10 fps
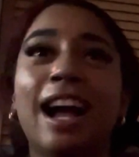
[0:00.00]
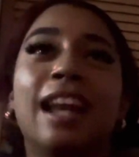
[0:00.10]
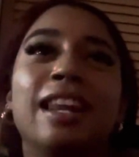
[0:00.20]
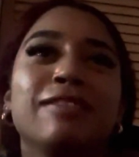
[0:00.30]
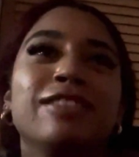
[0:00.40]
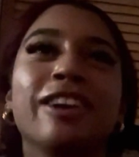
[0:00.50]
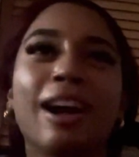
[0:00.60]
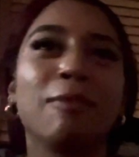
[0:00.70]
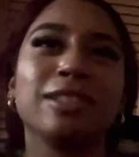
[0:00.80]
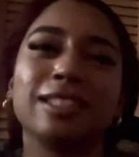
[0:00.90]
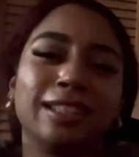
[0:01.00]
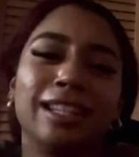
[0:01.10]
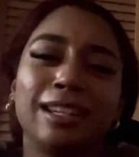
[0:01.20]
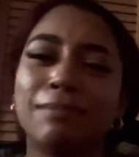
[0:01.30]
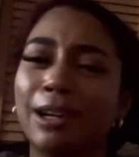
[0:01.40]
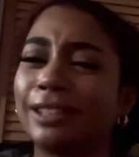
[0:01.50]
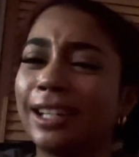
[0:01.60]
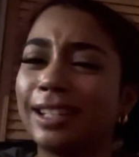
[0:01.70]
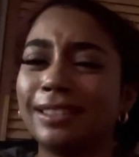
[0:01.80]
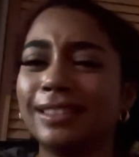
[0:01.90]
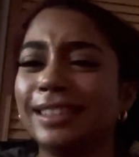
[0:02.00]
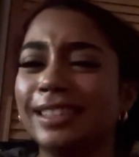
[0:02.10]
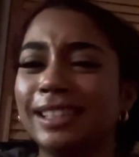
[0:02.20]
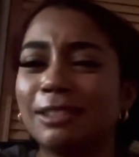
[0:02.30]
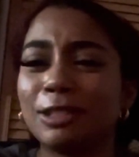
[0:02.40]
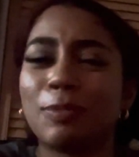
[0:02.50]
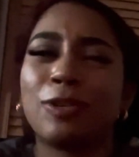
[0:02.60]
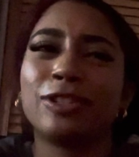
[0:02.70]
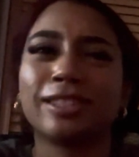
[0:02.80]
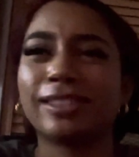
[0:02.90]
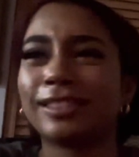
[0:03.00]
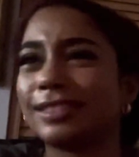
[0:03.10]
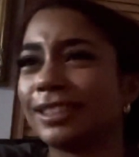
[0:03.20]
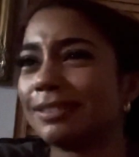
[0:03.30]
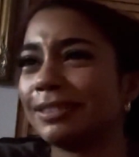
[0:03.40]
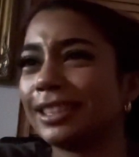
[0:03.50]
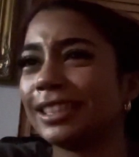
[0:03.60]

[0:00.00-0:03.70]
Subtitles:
I lived there. I wasn't thinking about that. I was born there. I don't think about that.